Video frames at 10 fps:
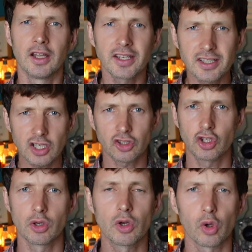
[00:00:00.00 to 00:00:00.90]
This is a
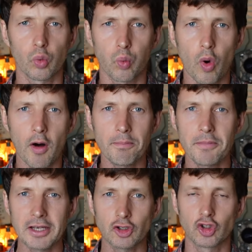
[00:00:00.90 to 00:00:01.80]
tune called One
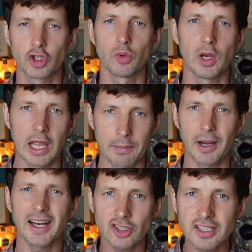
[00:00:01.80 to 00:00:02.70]
Mint Julep.
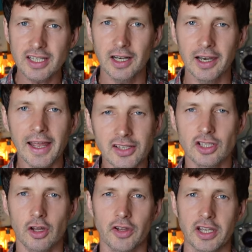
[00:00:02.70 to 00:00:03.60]
I actually did a
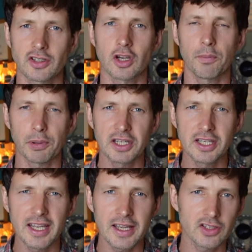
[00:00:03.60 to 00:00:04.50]
lesson on this a couple of
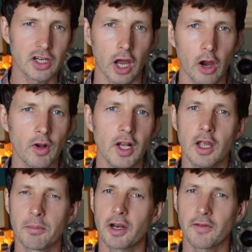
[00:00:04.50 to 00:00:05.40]
years ago,
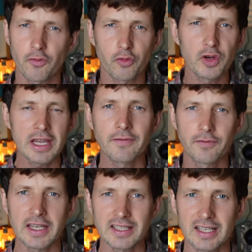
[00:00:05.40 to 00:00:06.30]
but I've
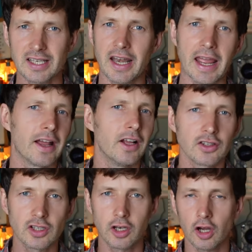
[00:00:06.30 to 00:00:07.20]
revisited it
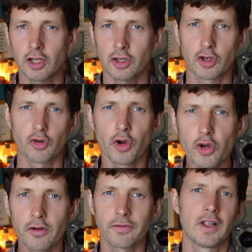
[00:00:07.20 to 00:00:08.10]
to look at the
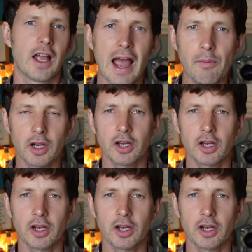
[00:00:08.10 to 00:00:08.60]
groove, and we're